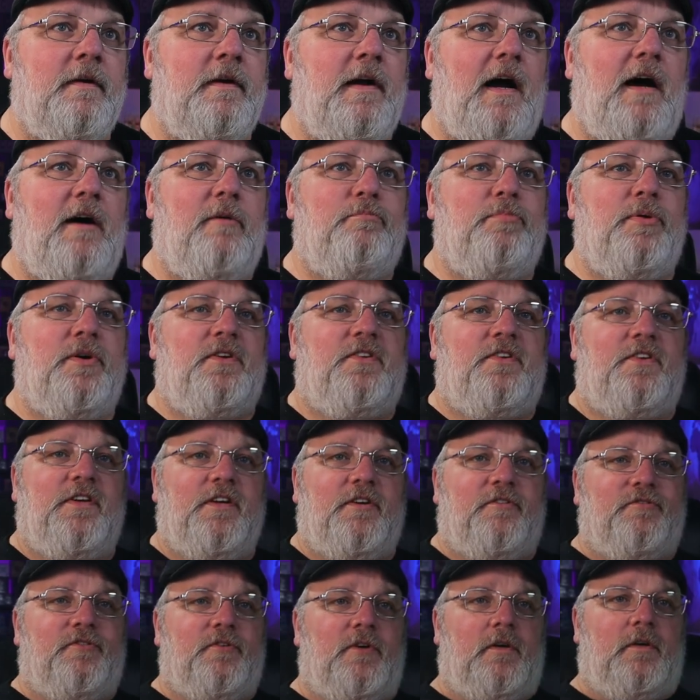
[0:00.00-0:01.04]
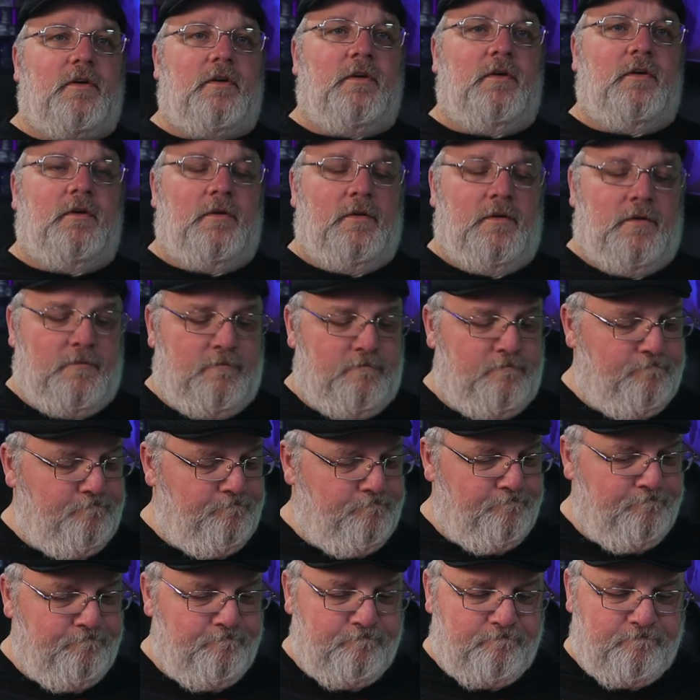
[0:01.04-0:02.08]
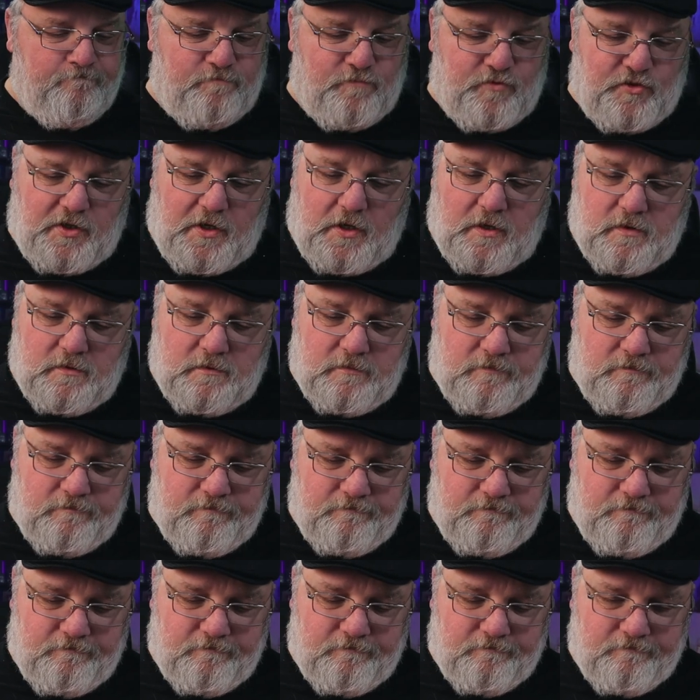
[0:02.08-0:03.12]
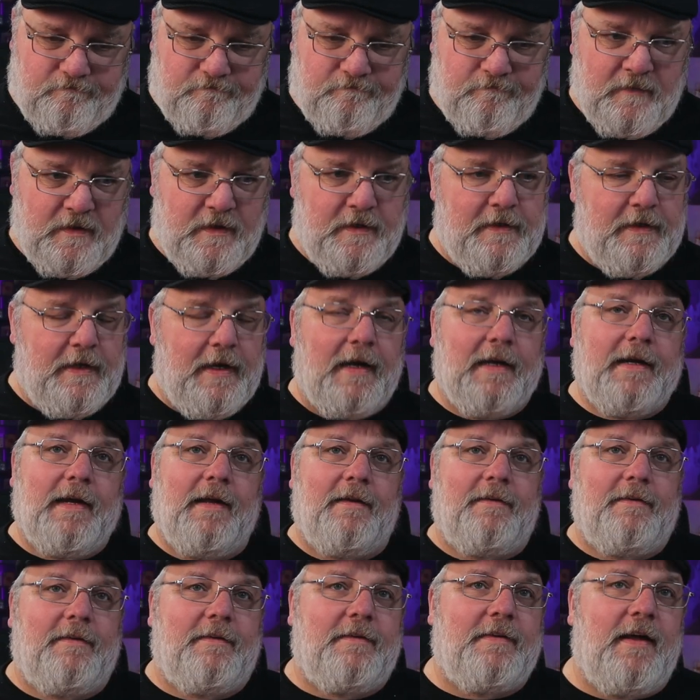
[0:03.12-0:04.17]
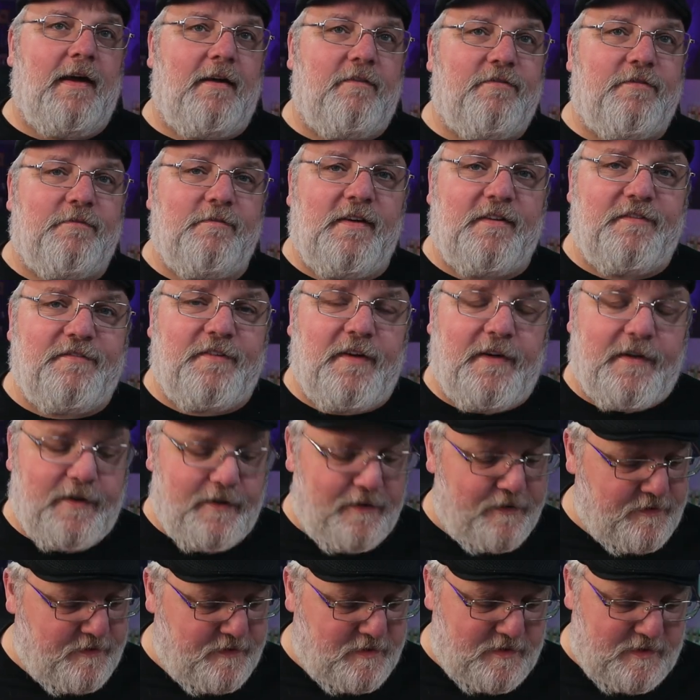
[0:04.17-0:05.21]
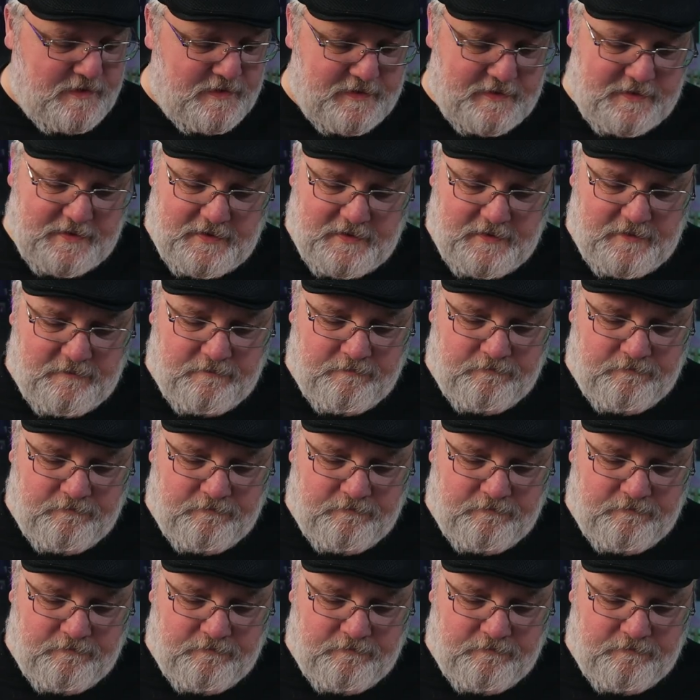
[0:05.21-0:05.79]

Output's different. So, I guess it's time for my final thoughts.